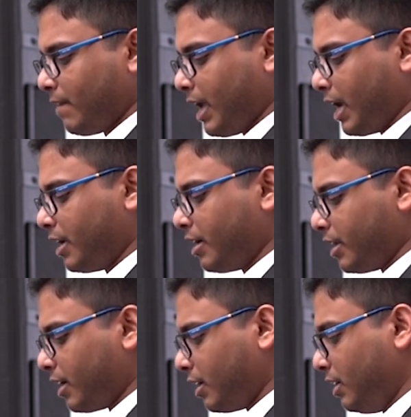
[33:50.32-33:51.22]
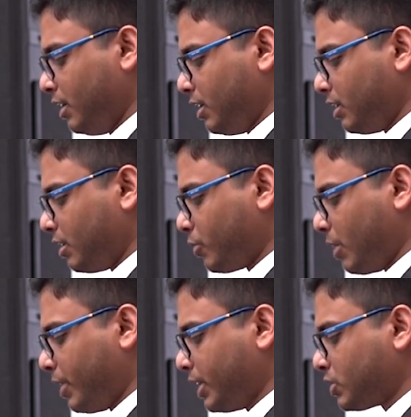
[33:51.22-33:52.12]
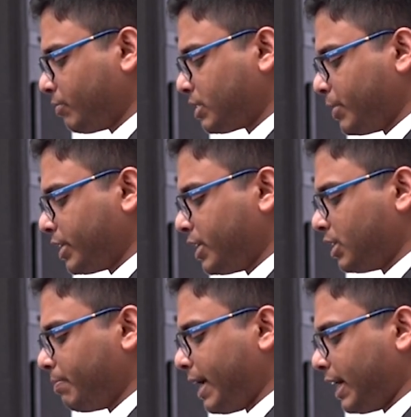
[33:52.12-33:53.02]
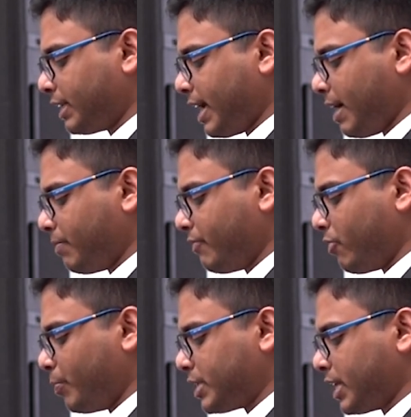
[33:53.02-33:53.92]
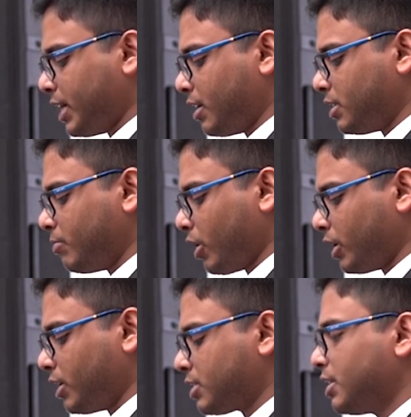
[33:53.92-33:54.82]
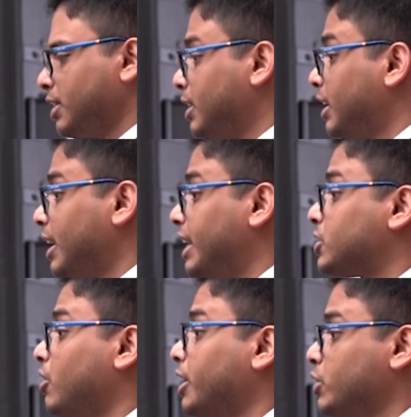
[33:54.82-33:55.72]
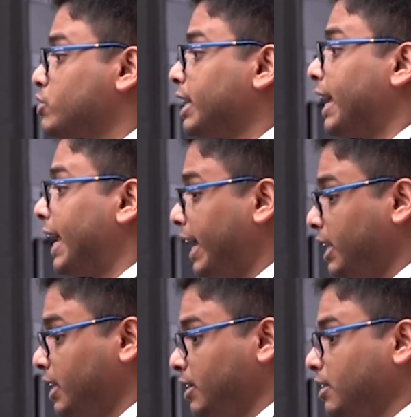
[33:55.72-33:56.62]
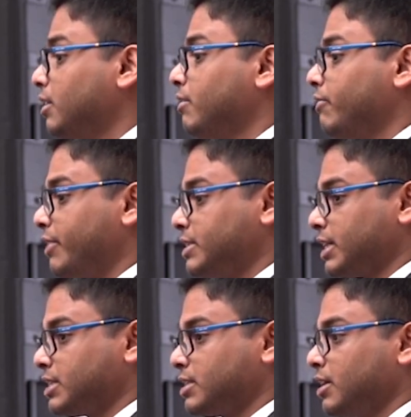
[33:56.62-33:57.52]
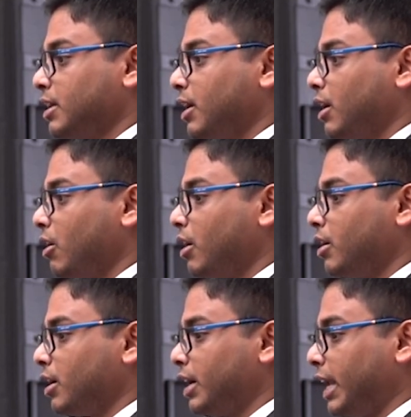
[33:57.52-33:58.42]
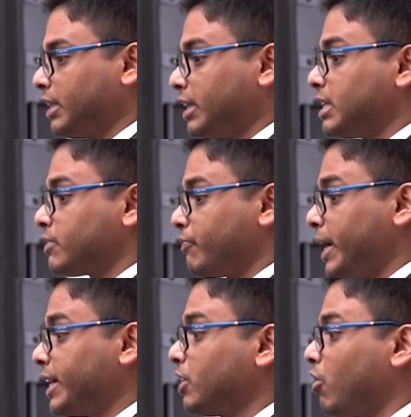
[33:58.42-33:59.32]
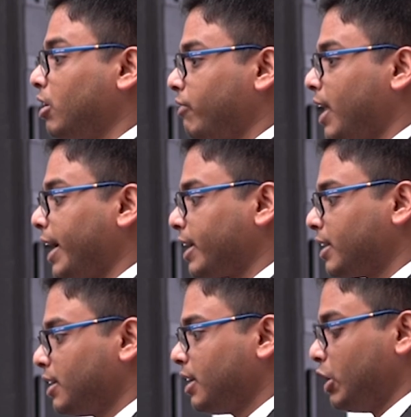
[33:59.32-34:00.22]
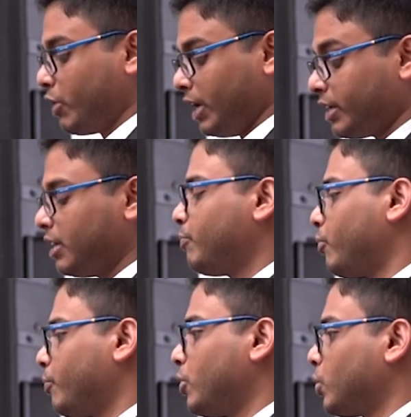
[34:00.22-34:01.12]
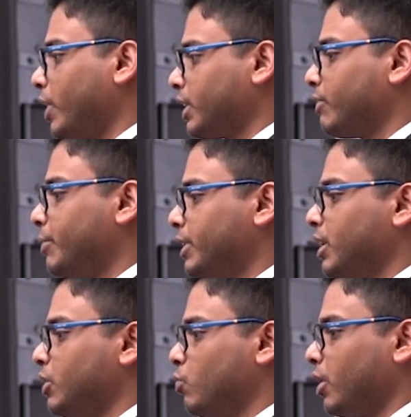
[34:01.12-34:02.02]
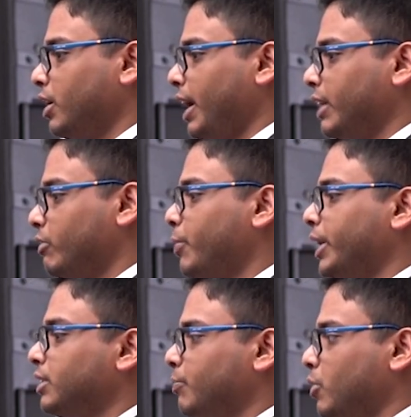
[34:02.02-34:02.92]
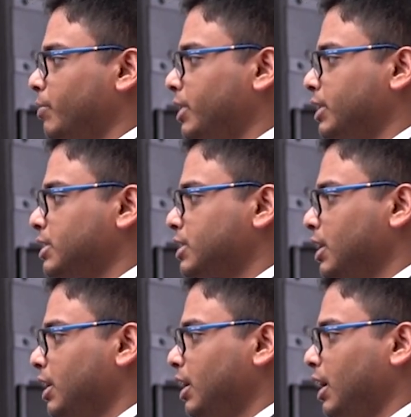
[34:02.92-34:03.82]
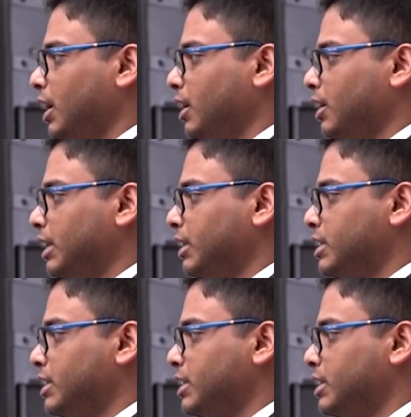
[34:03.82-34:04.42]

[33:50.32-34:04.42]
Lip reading: And here they are. The properties of this material, the band gap, formation energy, modulus, it's not using any physics or anything. It's predicting on fly. You can literally put whatever material you want, and it will predict the properties in a